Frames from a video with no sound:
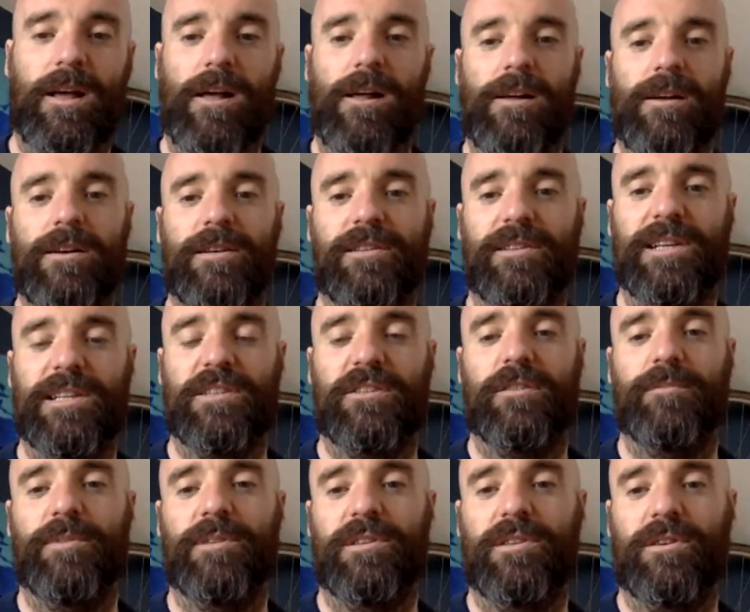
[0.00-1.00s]
So that's
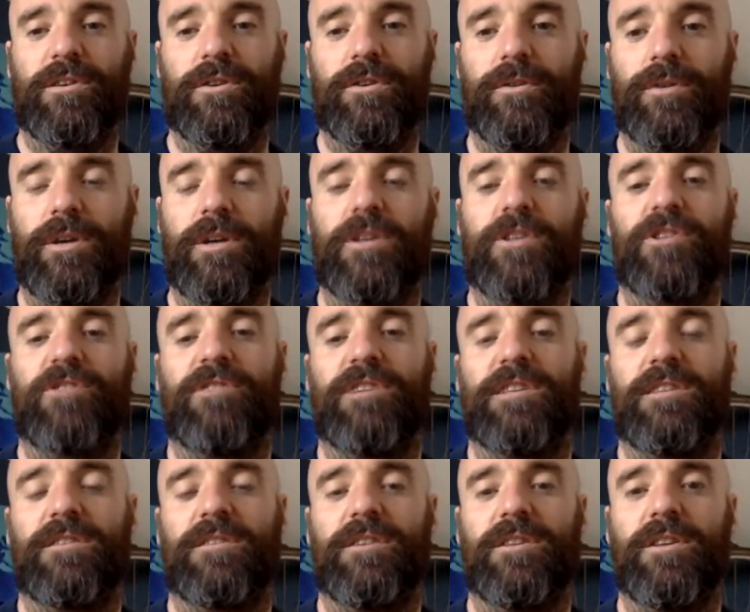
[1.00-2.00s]
number 2, try
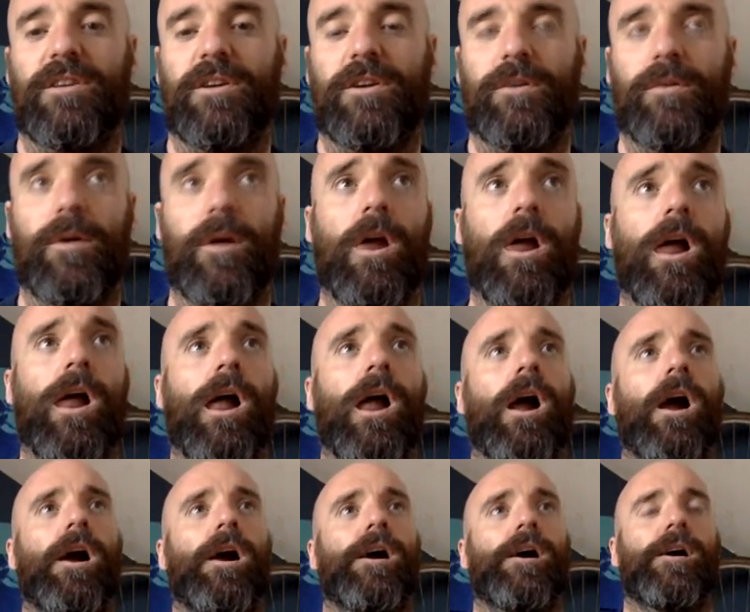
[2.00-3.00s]
something new.
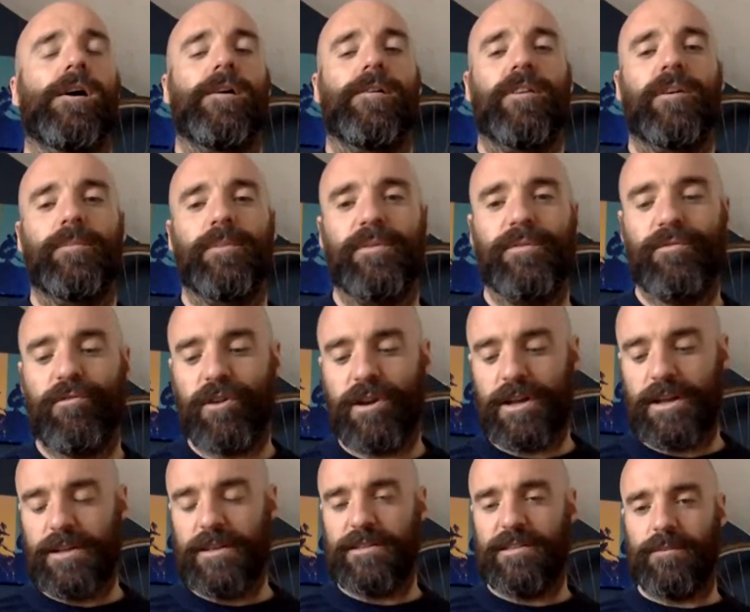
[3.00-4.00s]
Number
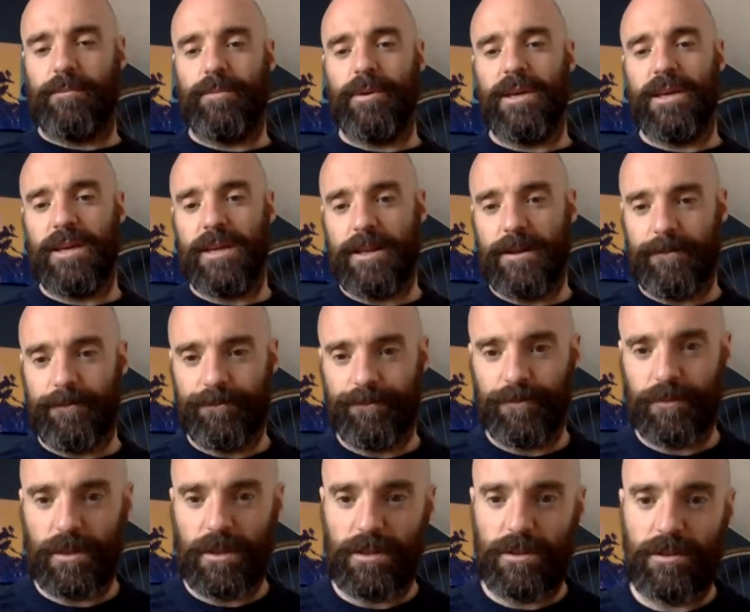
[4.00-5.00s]
3 is a biggie,
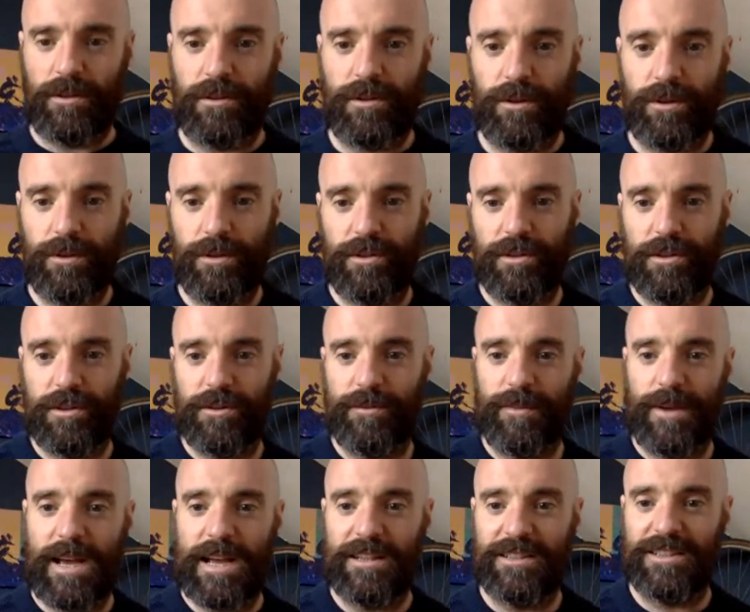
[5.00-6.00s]
do
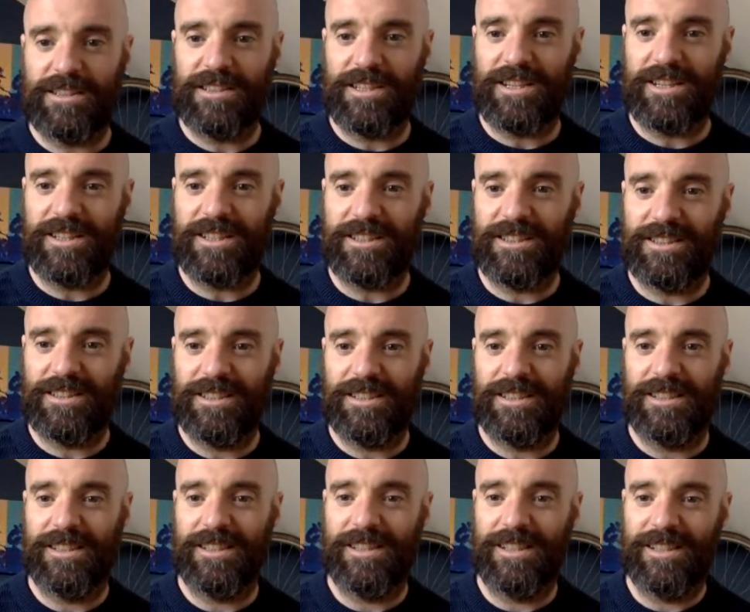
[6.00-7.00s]
some exercise.
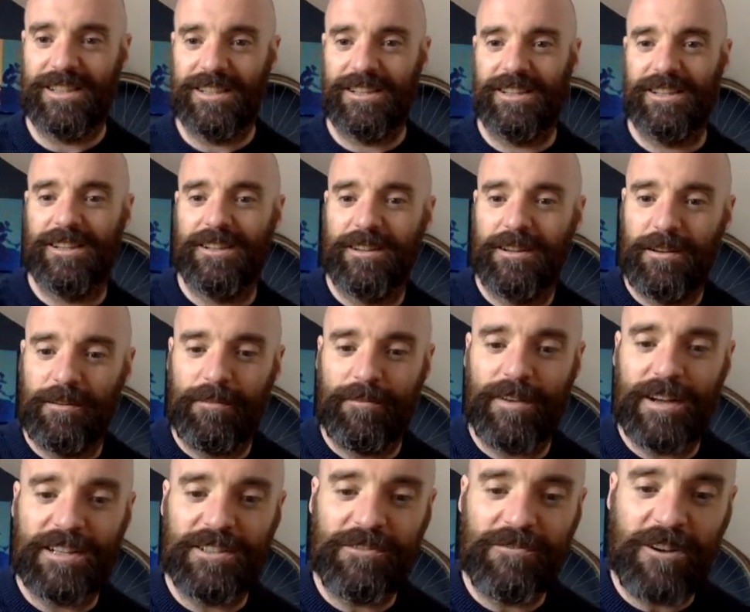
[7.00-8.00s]

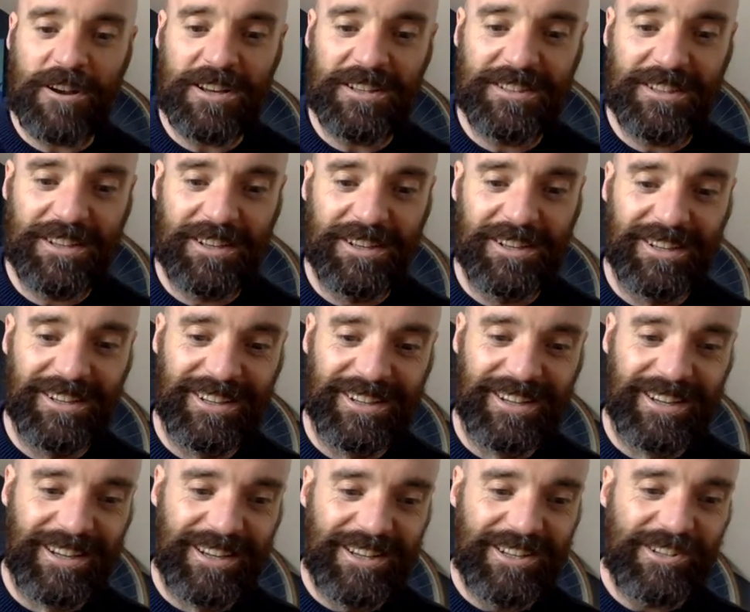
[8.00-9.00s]
Thanks, Grace.
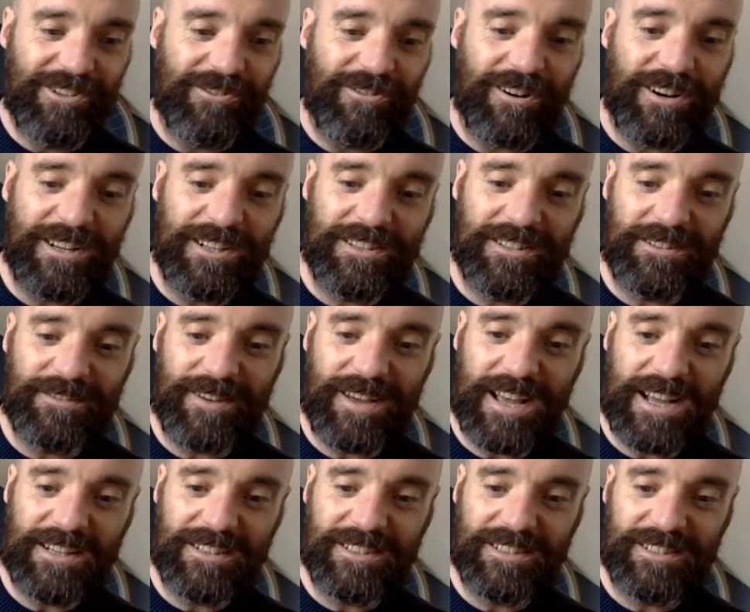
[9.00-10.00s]
Try some
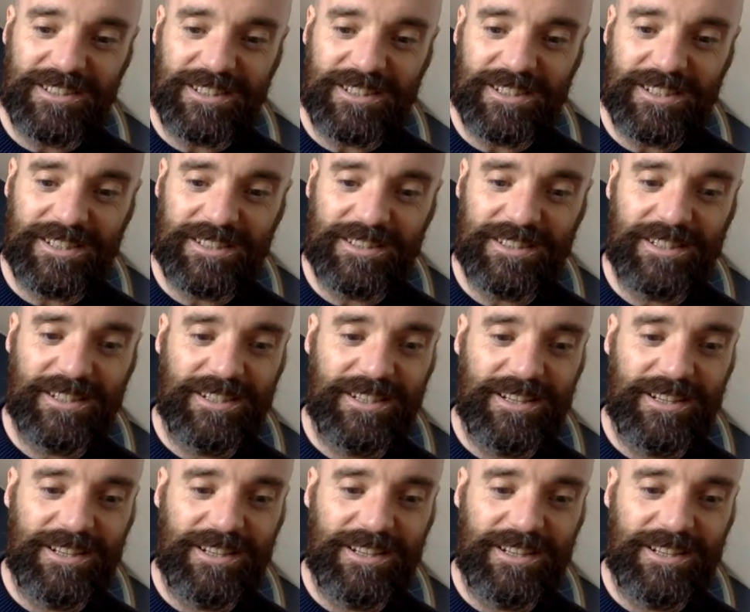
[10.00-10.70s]
exercise.